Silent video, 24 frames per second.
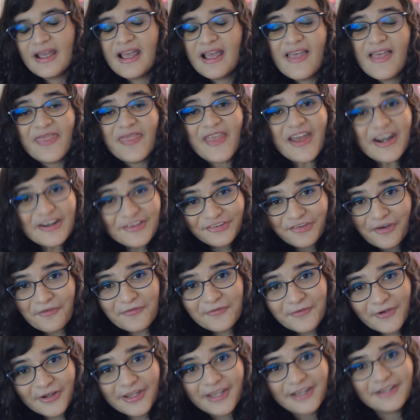That is how
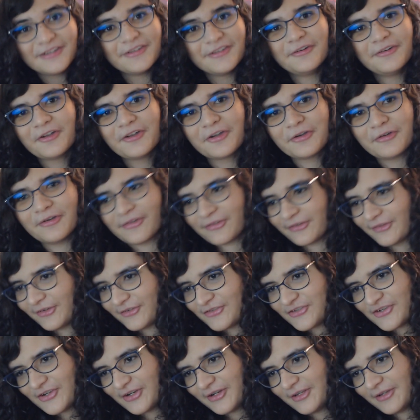fucking ludicrous this
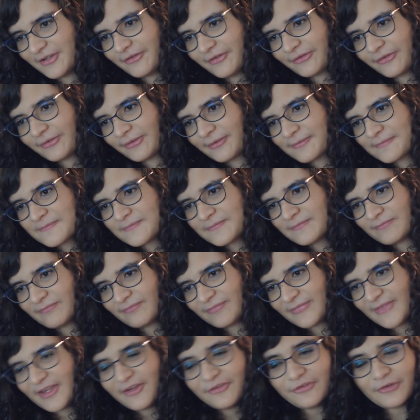shit is.
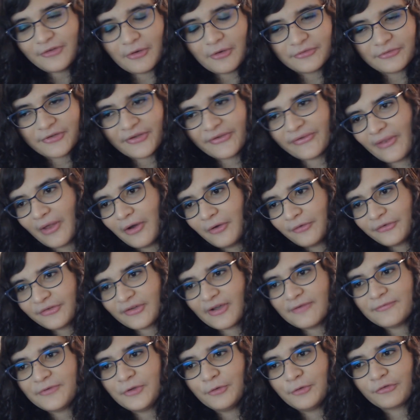So, to those
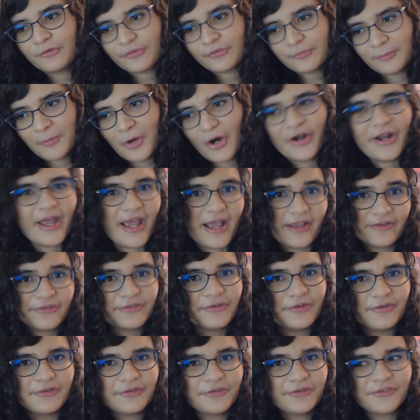of you
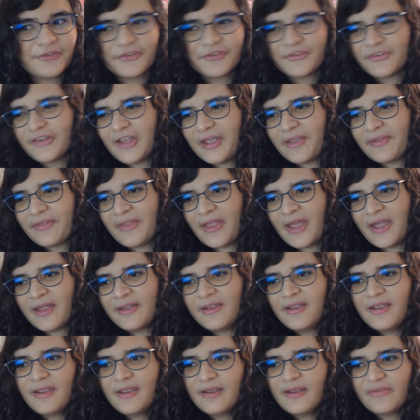smartasses saying that
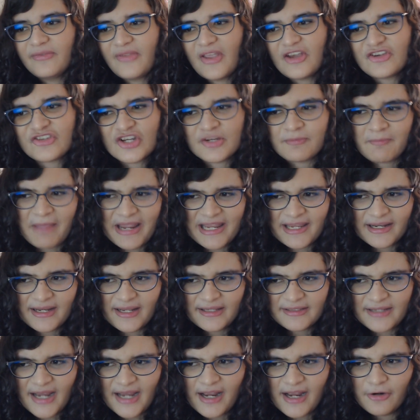they should make an
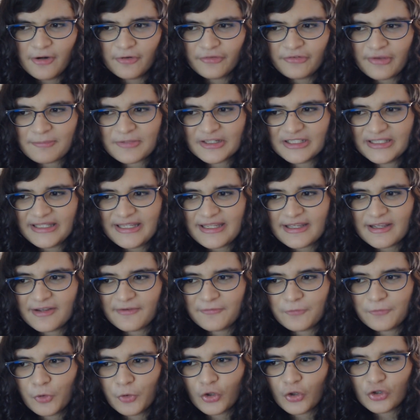entire separate league
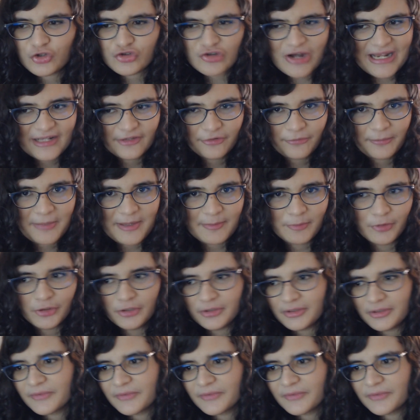for trans people,